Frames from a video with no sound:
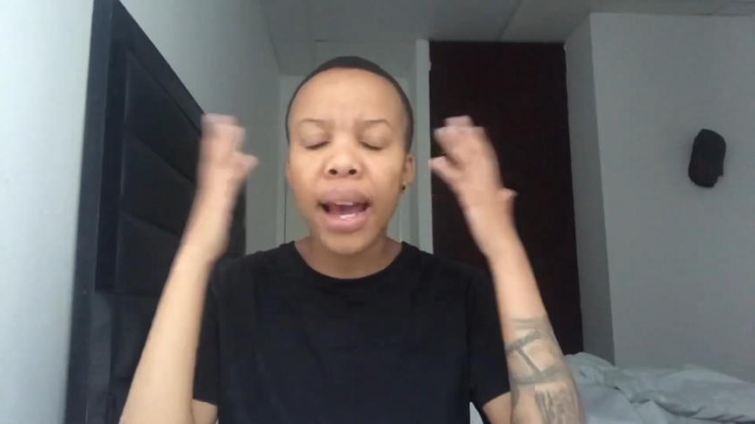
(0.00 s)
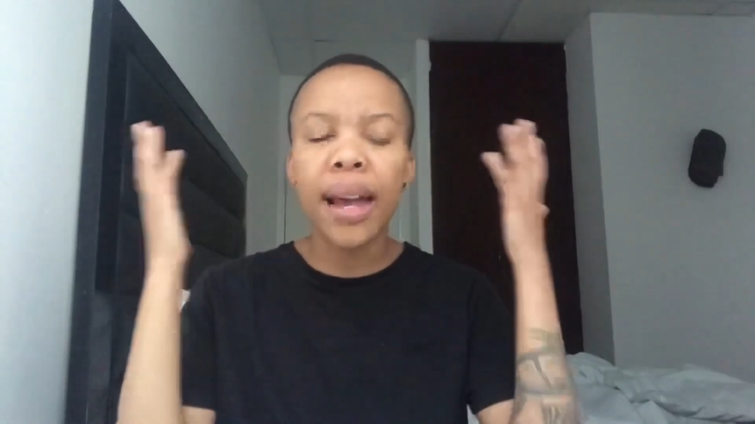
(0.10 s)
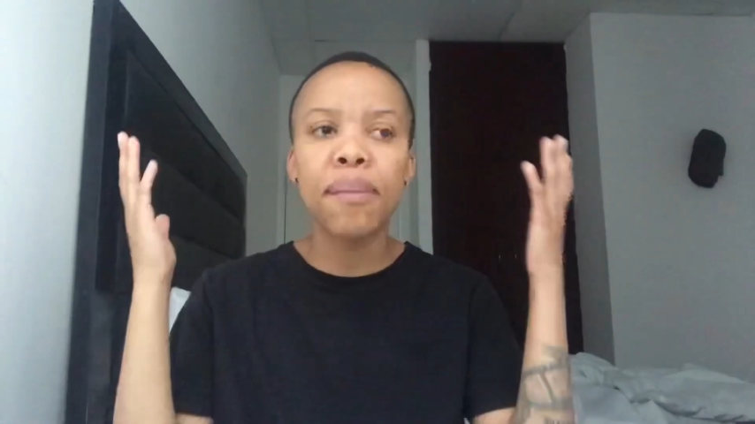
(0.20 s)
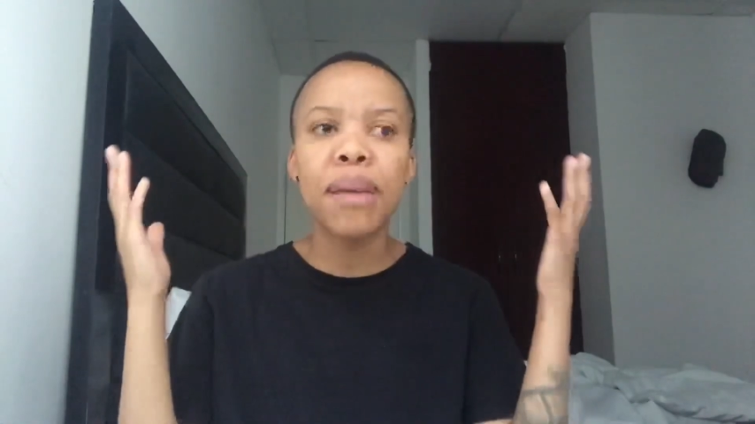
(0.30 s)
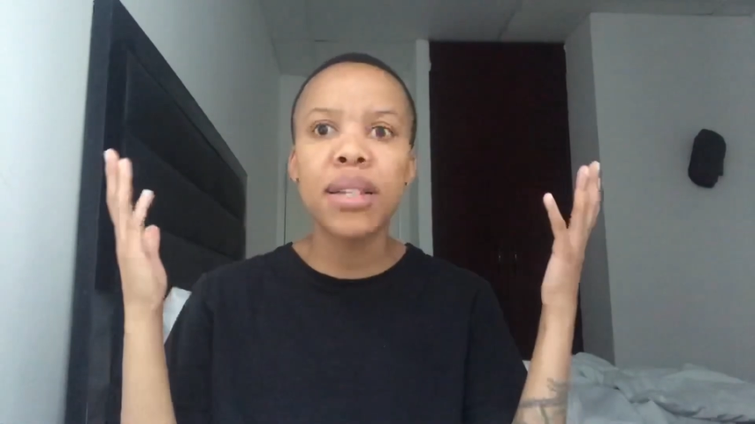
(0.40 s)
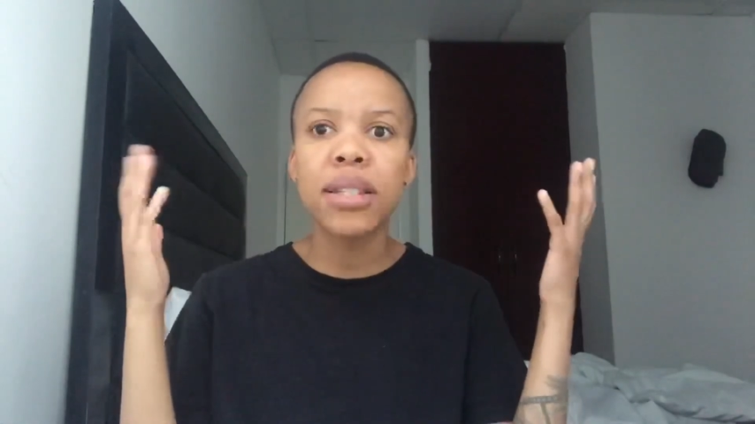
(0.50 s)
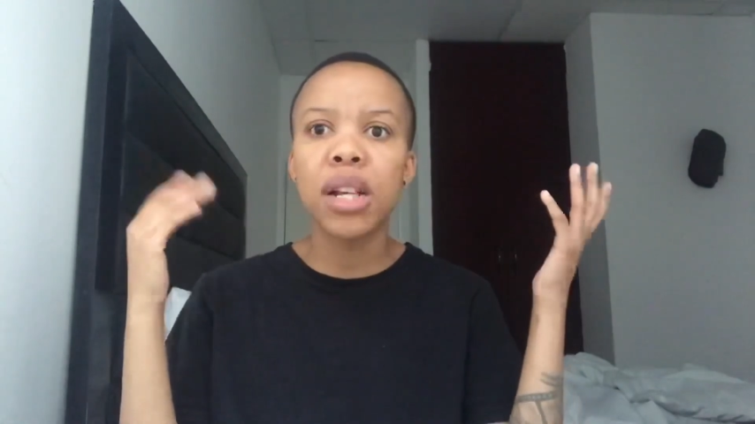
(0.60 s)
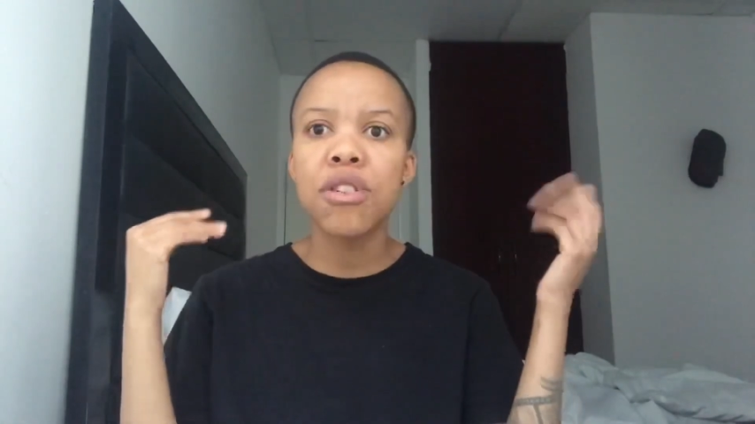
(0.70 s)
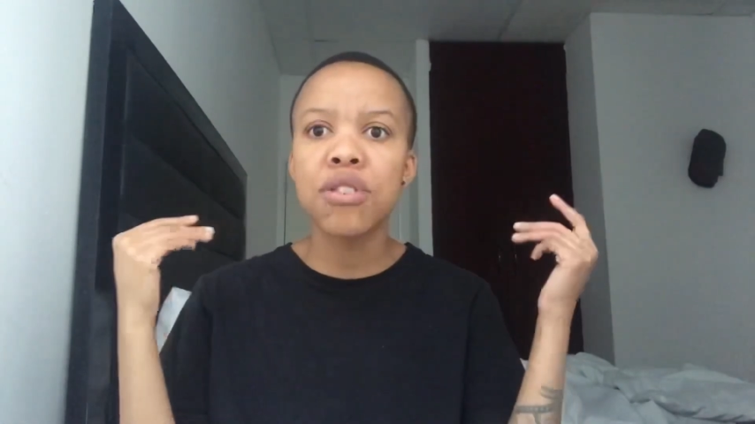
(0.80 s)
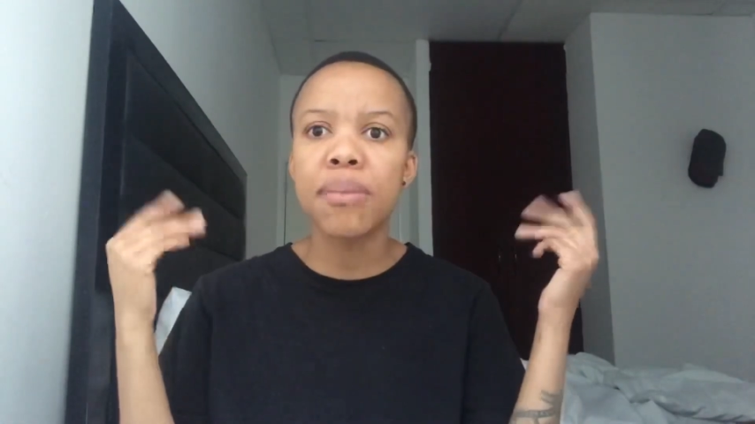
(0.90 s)
I make
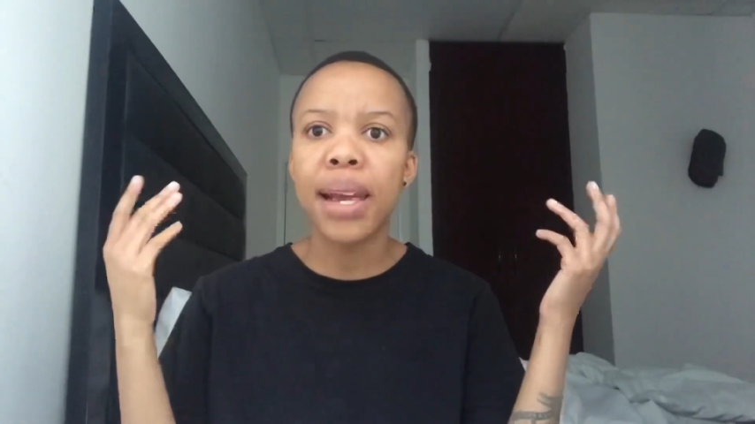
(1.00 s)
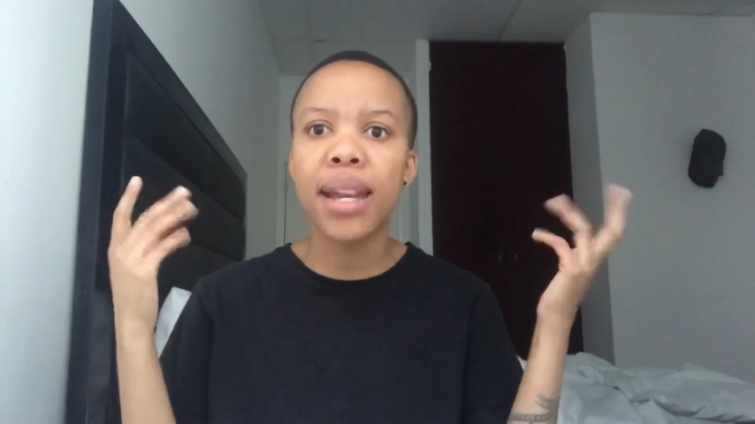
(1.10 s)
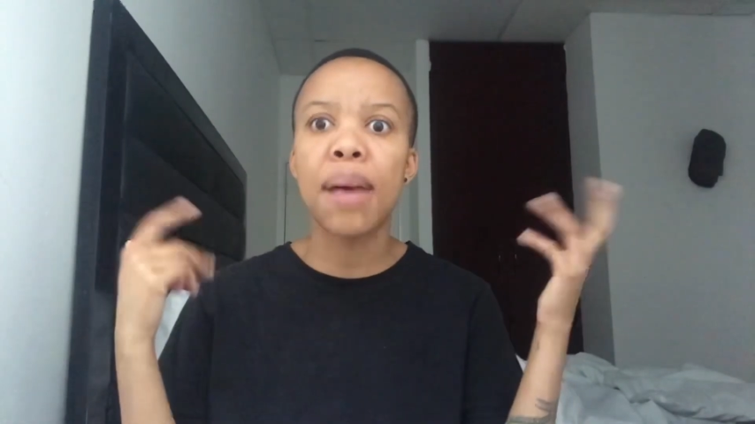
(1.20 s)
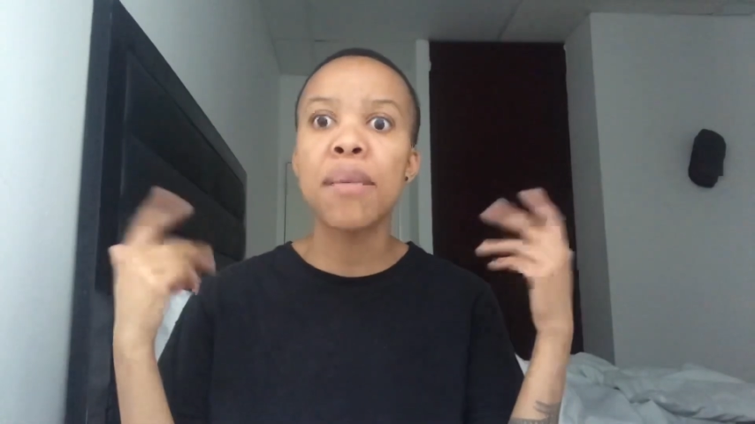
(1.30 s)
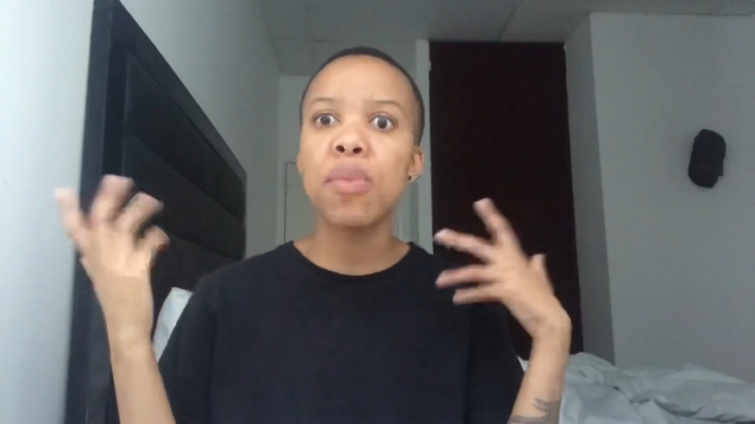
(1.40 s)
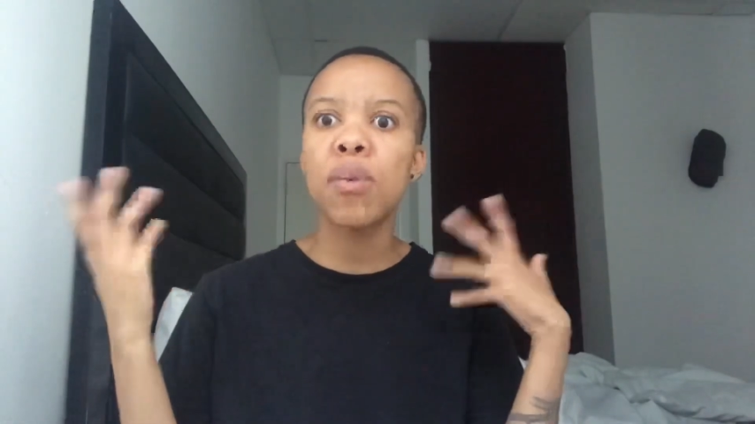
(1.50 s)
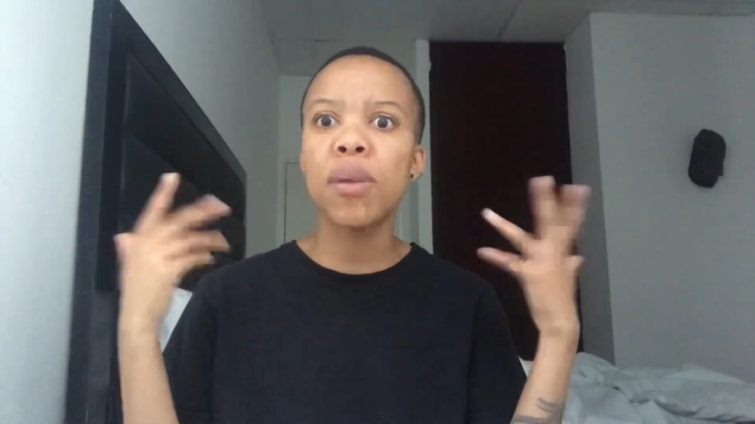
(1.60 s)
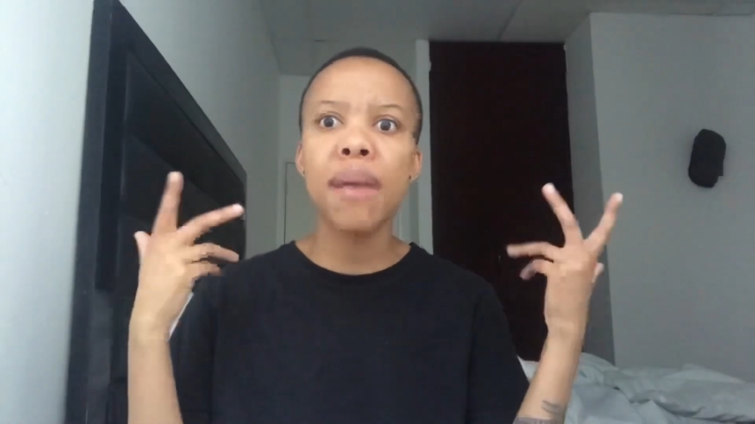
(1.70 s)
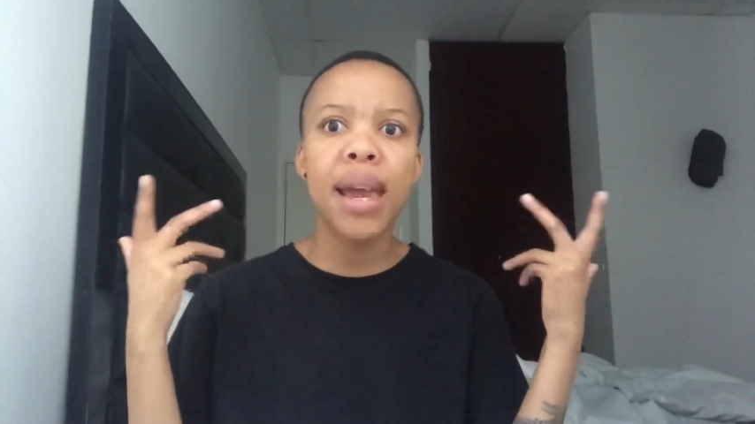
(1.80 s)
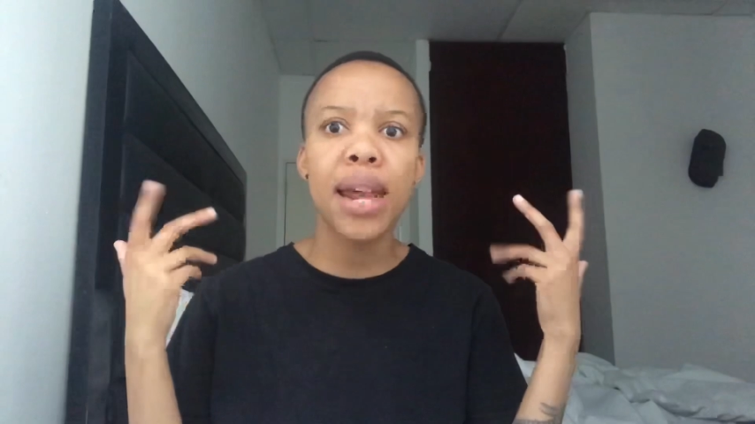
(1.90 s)
scenarios in my head. I meet people
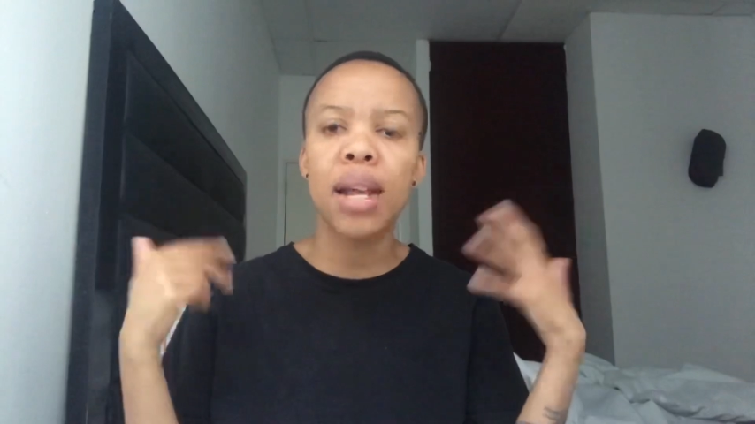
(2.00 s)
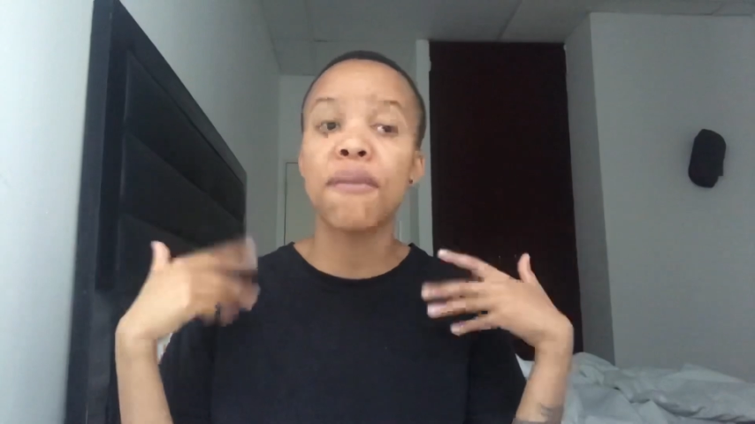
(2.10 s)
in my head.